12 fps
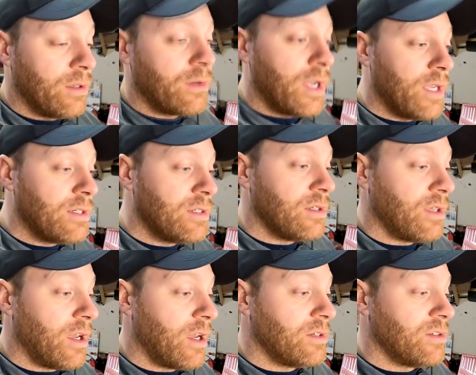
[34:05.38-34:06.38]
great
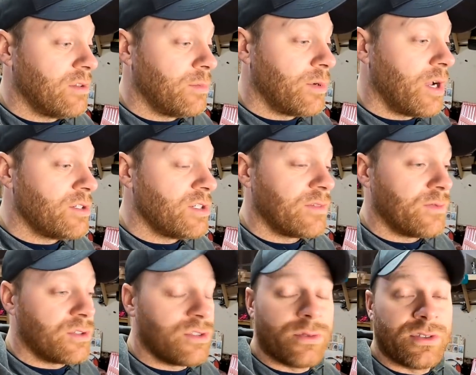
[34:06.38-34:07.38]
uh, to the project for
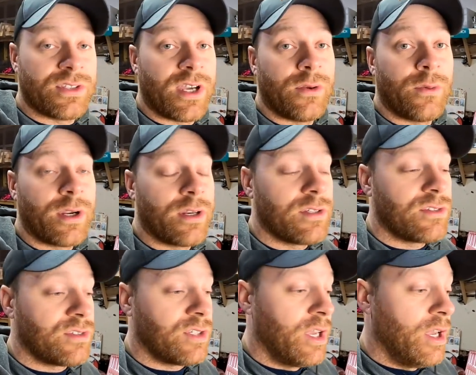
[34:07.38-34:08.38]
suicide
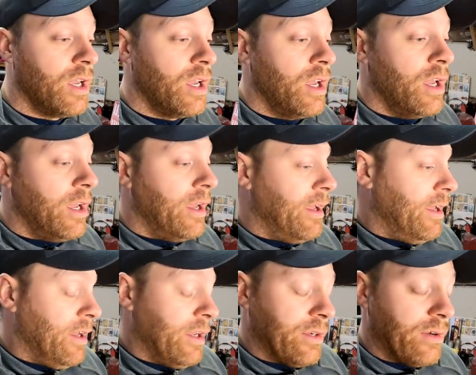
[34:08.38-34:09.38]
awareness
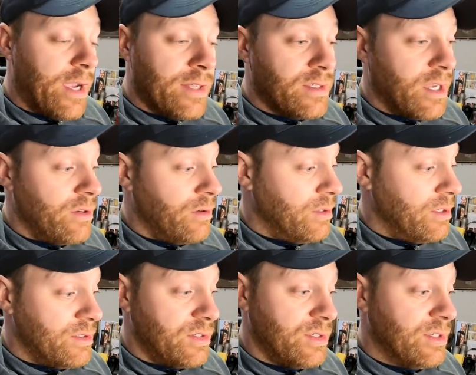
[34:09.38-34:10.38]
great. I know
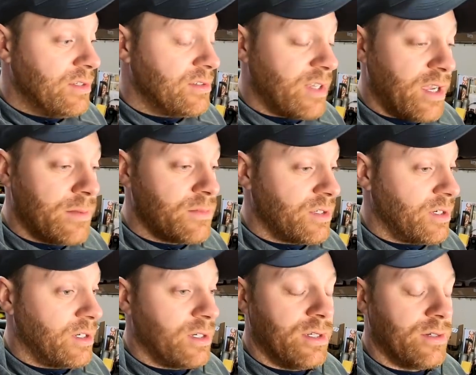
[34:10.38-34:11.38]
this these times
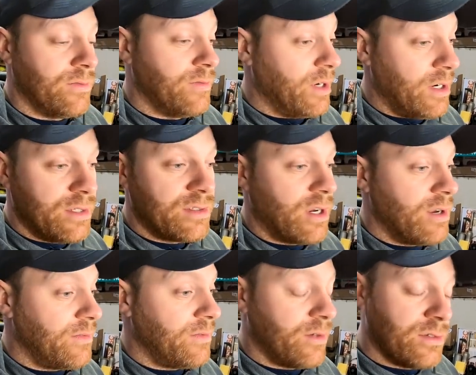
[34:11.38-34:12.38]
are very
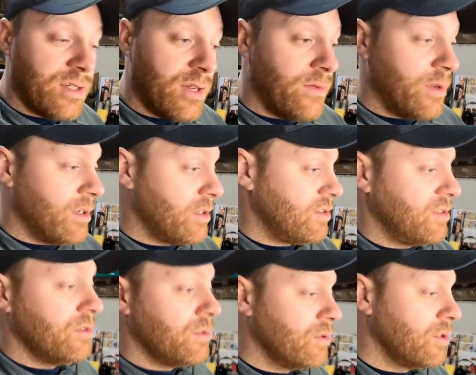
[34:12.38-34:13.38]
tough. They're tough on us
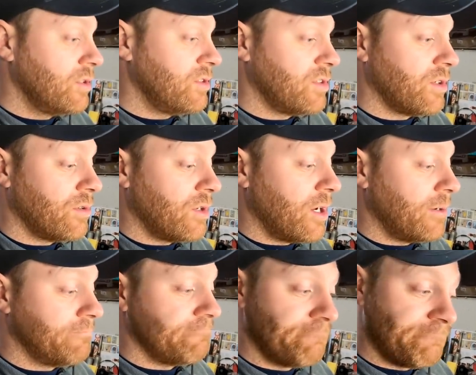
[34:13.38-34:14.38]
too. So um,